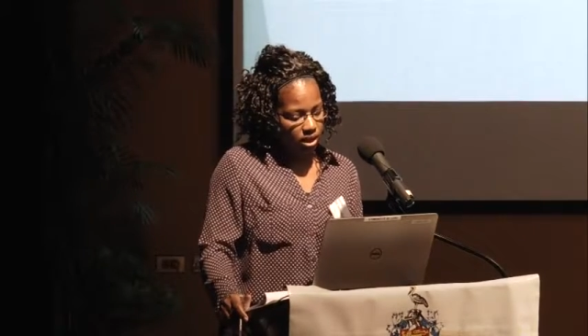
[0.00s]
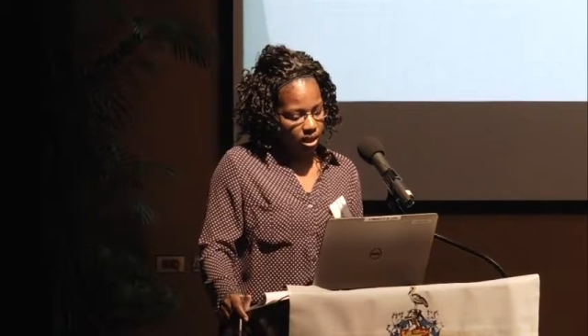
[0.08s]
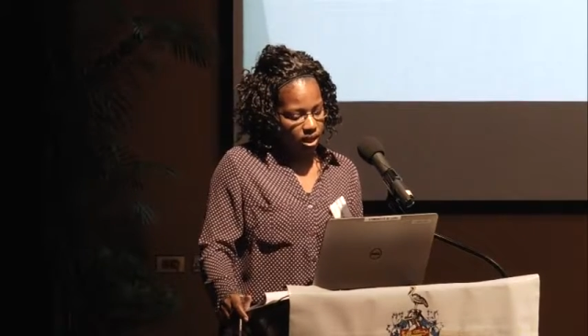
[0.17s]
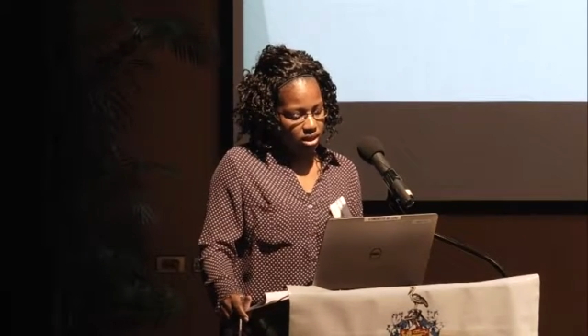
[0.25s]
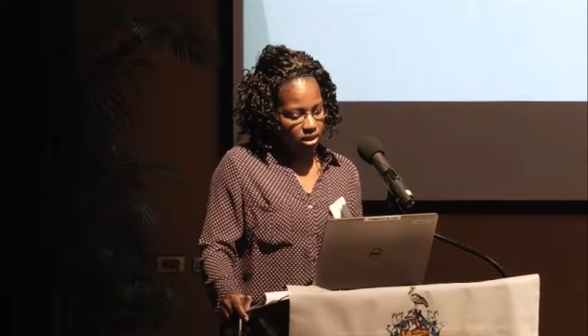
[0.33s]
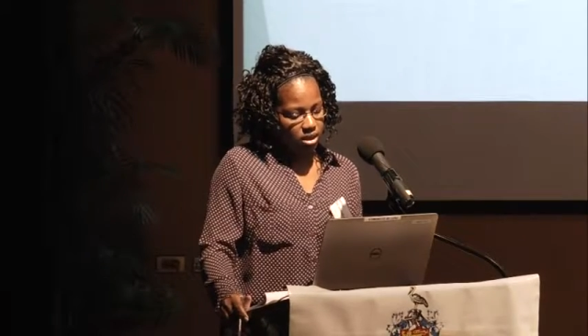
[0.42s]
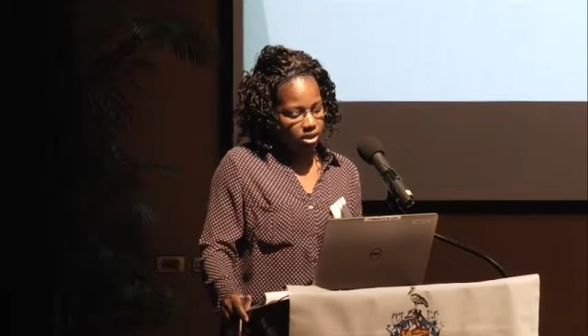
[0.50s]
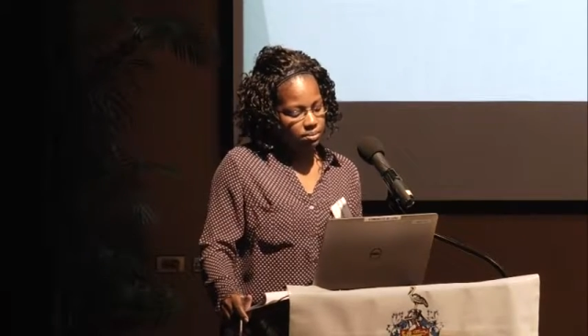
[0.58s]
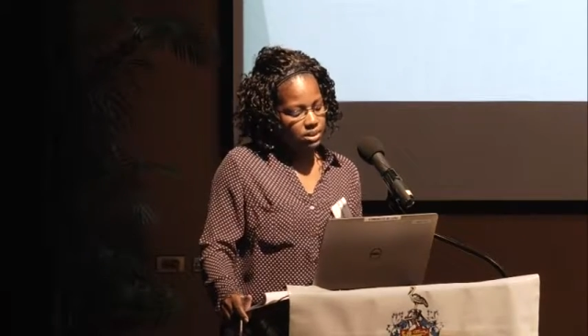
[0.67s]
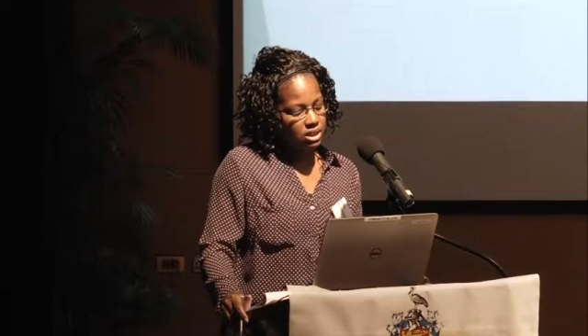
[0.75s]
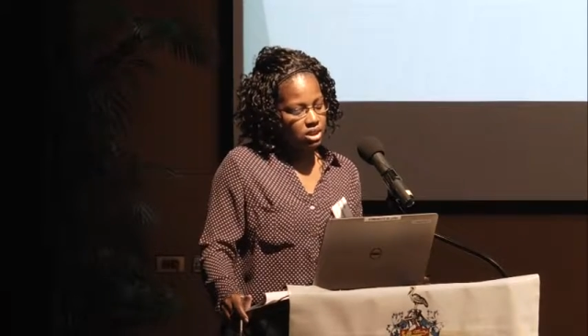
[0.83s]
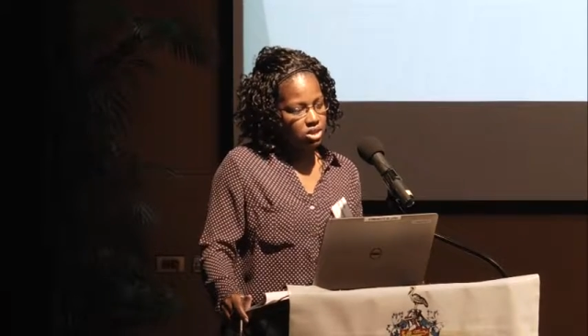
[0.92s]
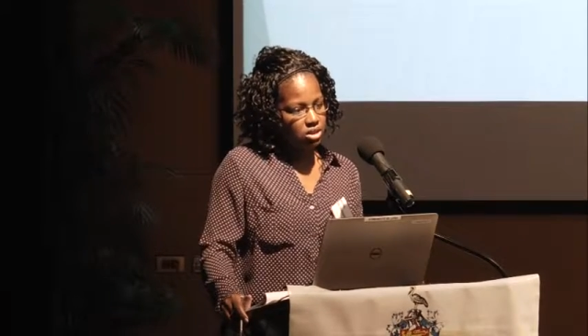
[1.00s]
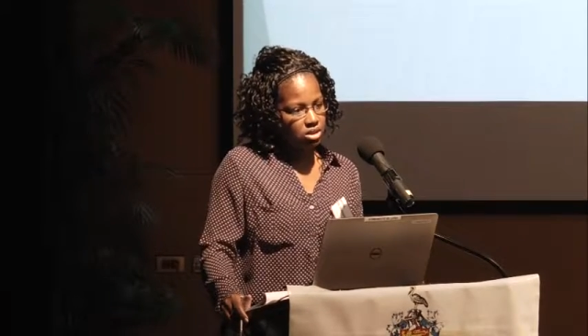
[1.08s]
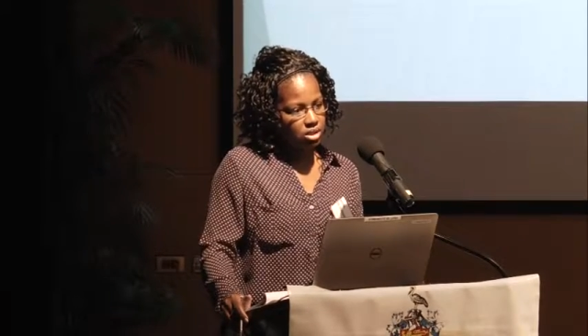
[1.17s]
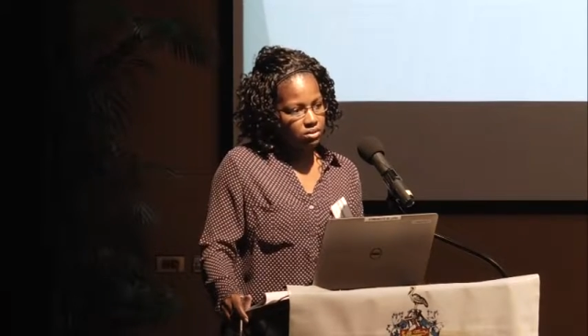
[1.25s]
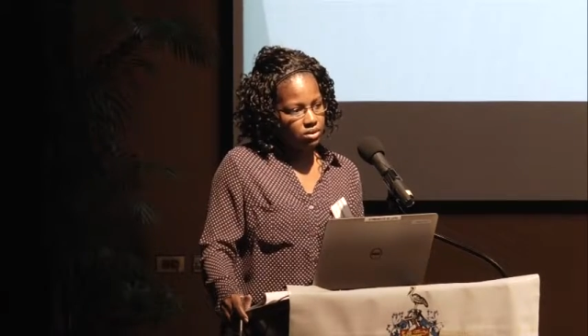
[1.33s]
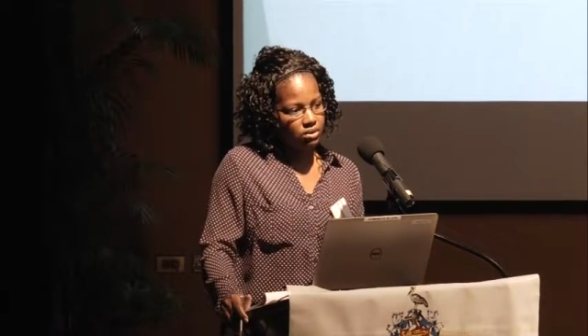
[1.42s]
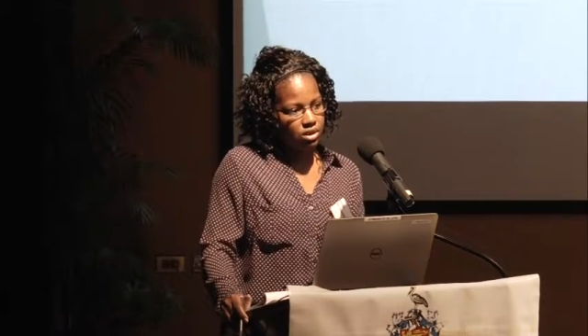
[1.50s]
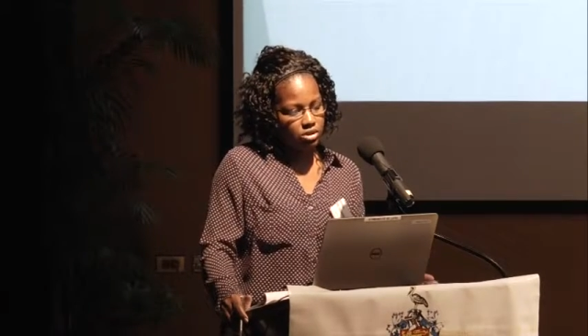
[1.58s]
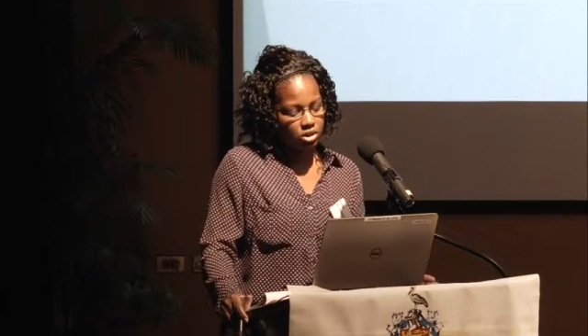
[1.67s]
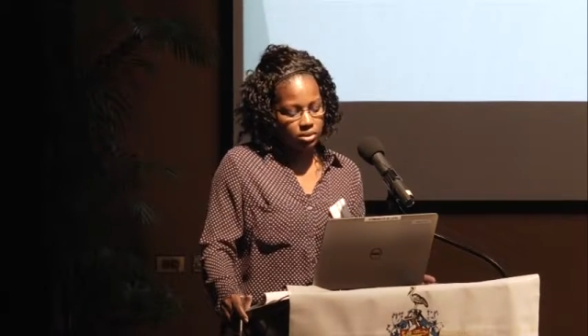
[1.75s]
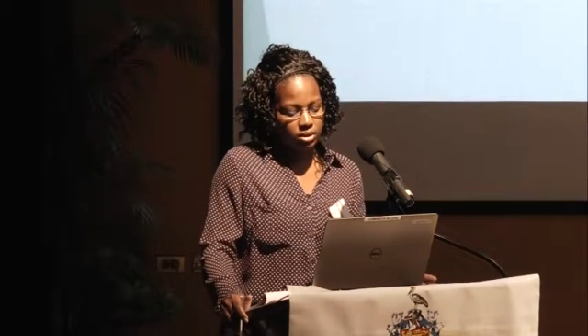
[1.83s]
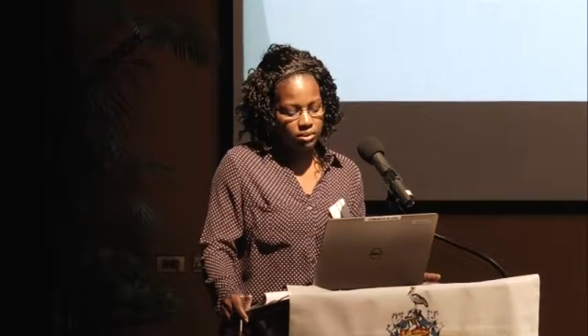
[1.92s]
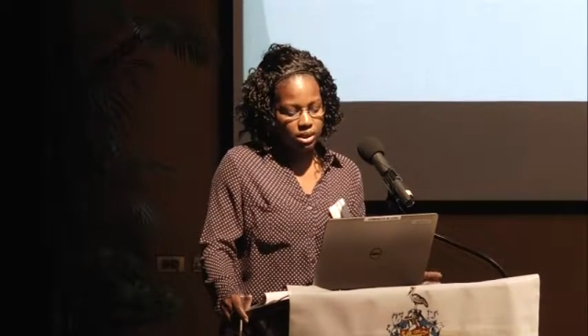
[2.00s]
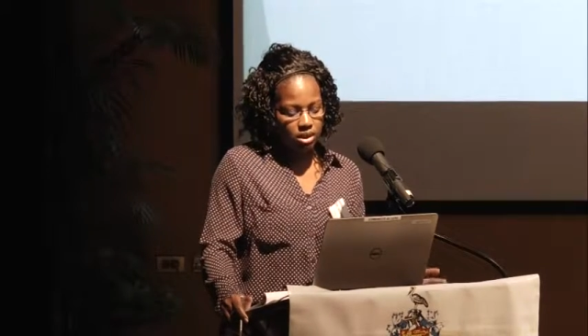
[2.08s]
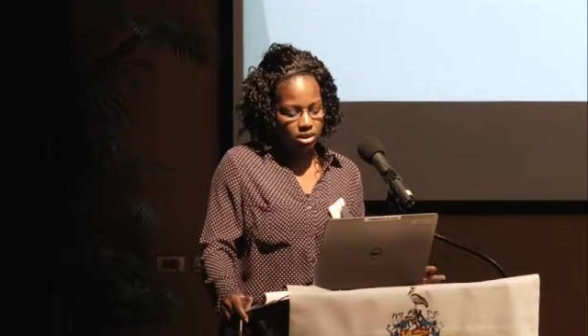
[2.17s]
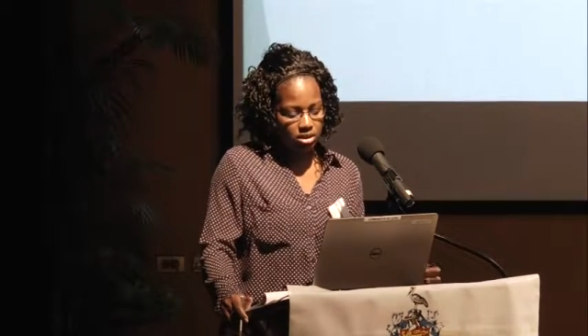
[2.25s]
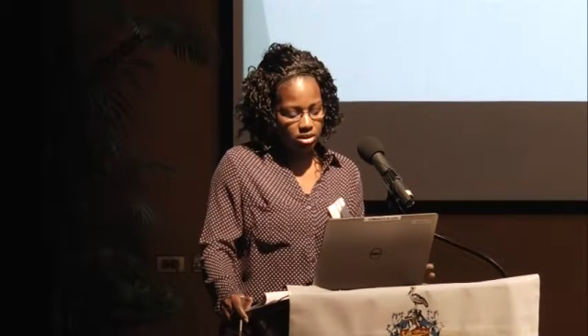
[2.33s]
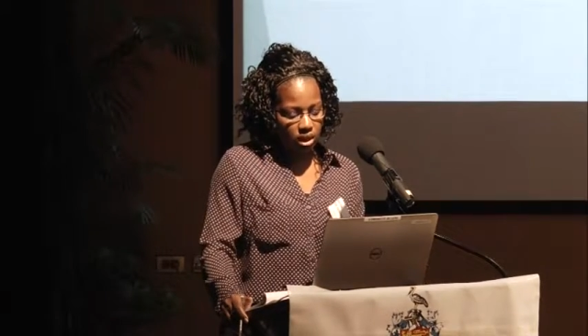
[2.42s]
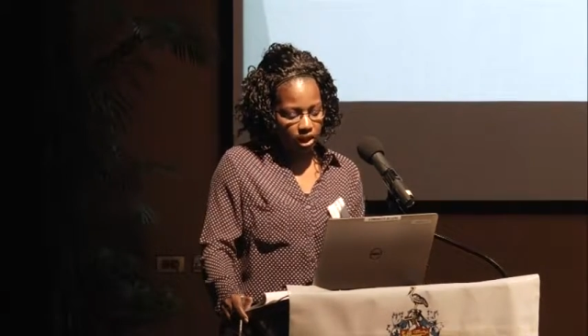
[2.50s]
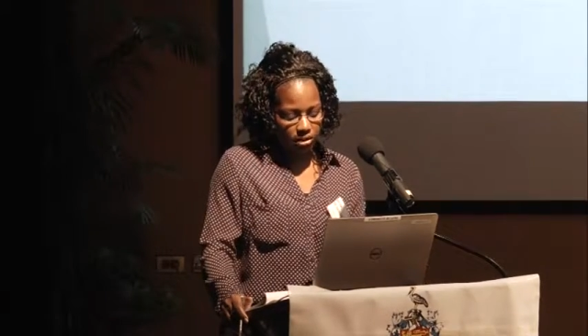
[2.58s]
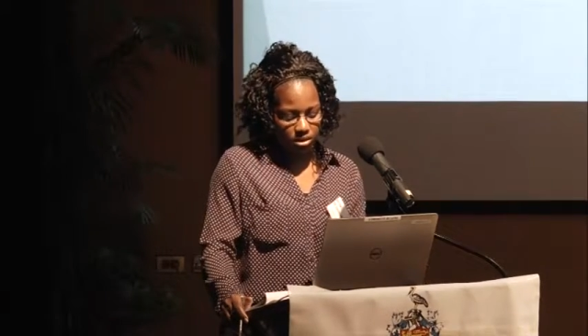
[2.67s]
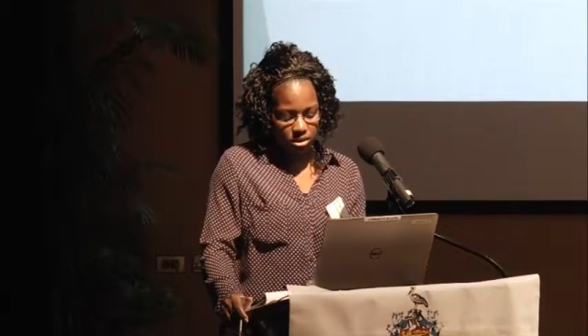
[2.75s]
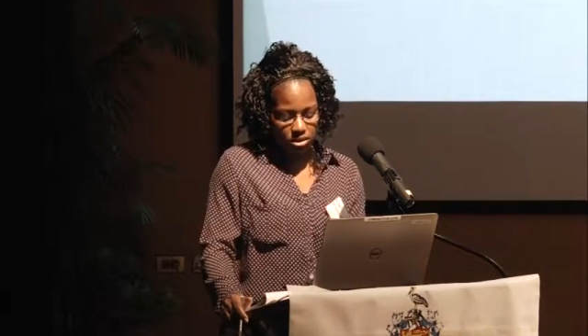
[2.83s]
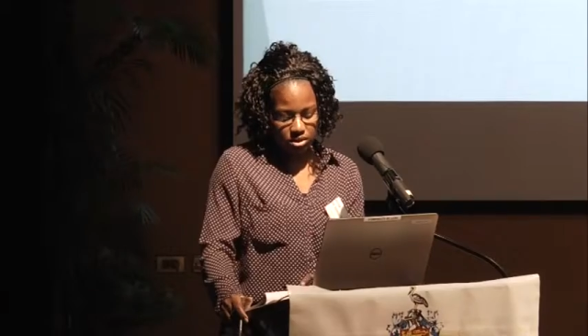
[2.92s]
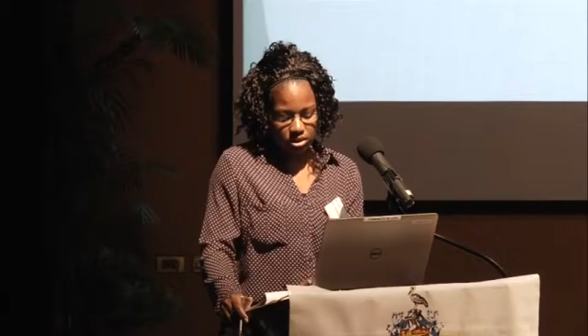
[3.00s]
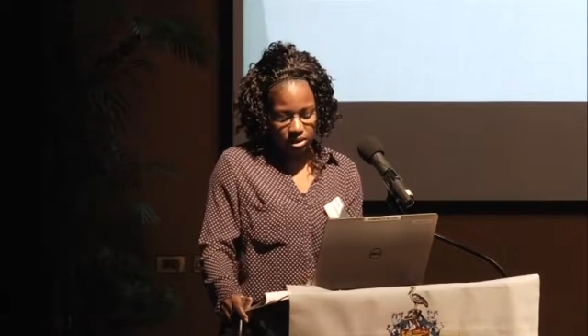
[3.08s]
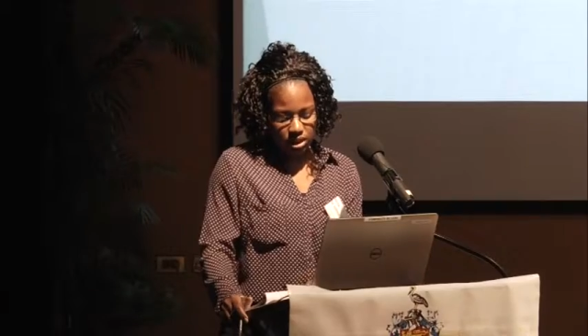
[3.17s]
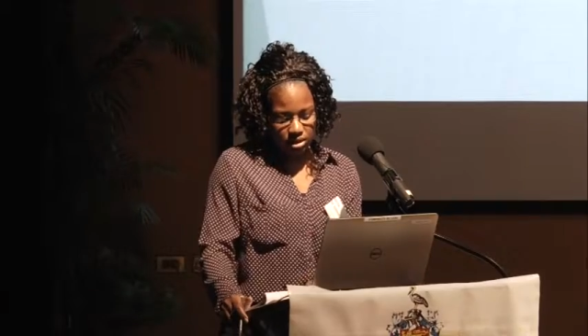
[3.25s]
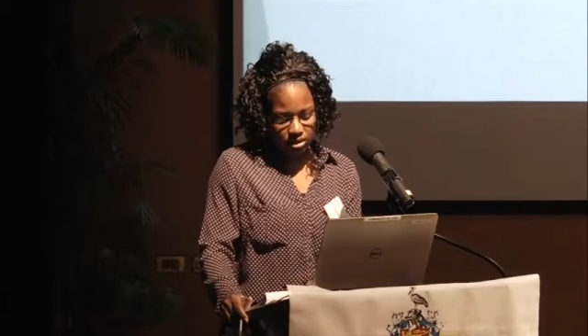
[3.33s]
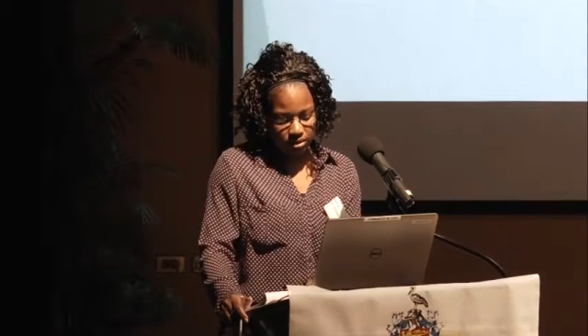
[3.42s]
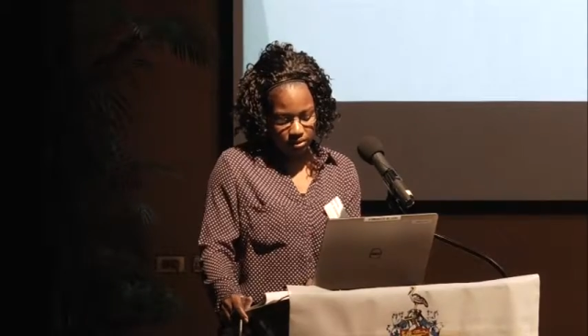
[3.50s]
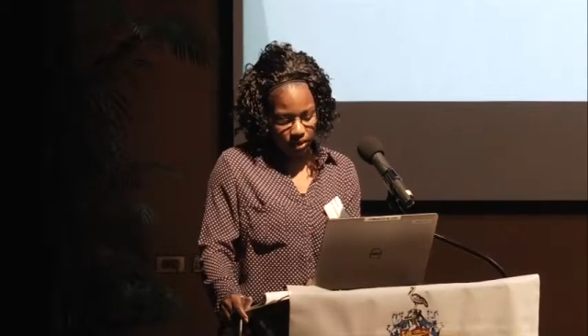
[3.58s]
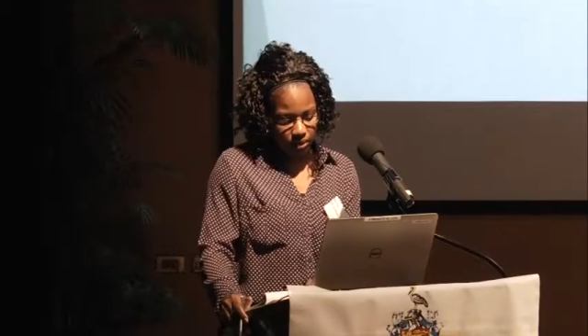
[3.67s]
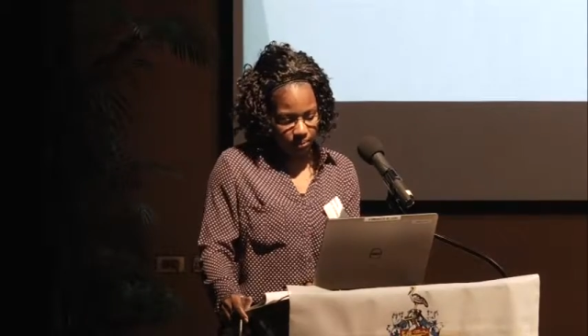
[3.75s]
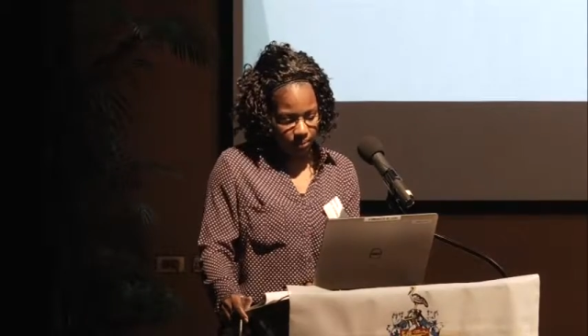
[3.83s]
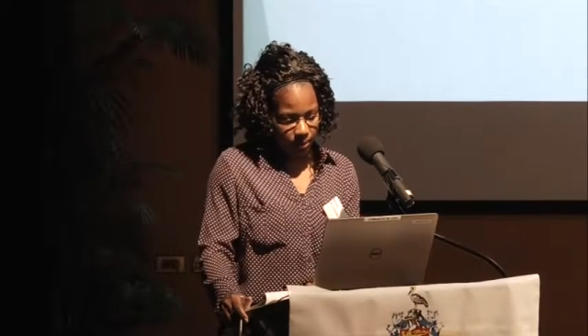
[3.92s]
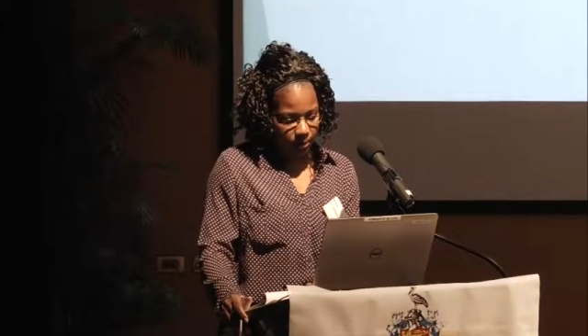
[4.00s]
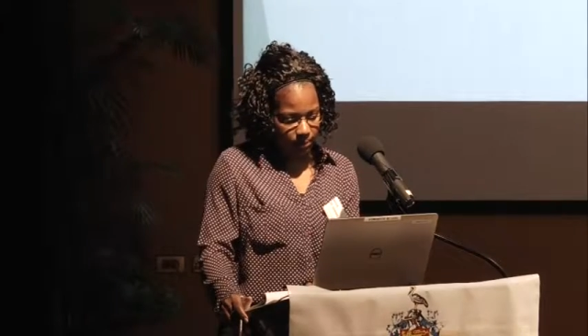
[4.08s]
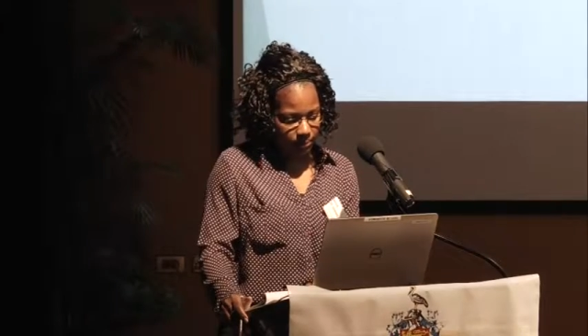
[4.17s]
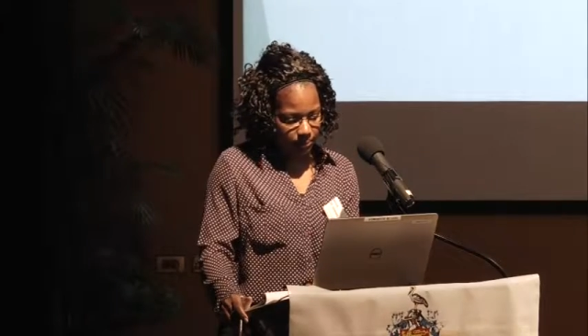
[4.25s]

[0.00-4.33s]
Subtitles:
and then the implications of the vulnerable pillars to agricultural sector development.